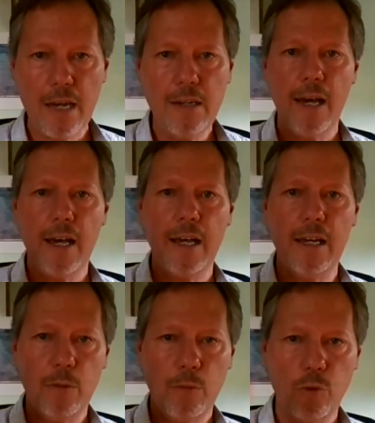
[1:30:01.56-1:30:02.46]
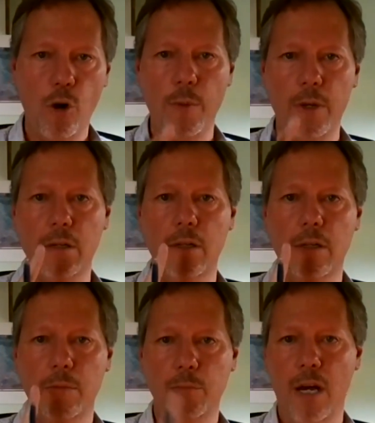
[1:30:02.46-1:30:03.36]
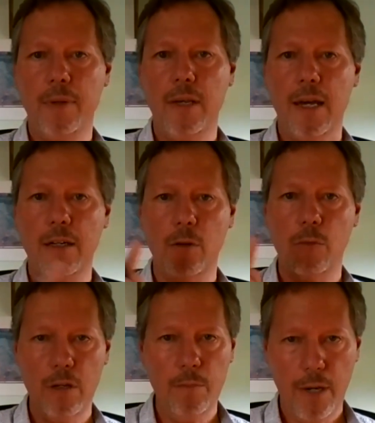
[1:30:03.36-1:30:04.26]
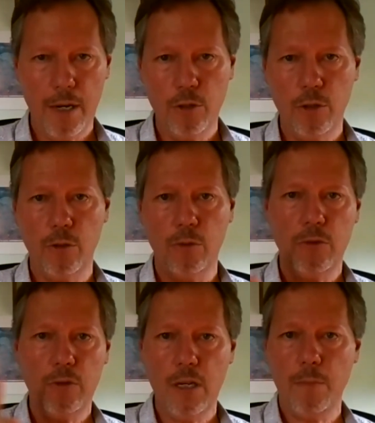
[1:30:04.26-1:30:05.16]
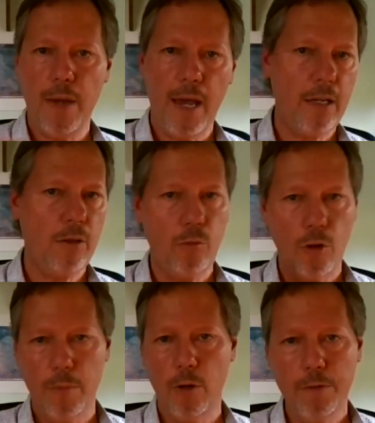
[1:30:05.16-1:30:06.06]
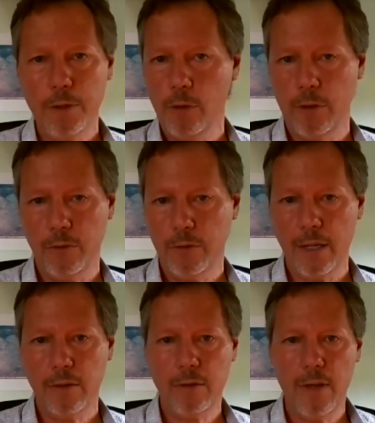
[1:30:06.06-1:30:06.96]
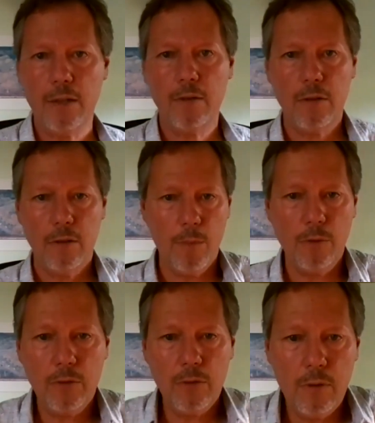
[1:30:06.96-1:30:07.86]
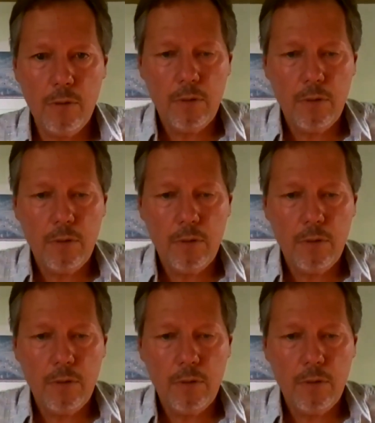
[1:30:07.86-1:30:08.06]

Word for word: anti-Roman propaganda written by the Jews to get back at the Roman overlords. That's that's the most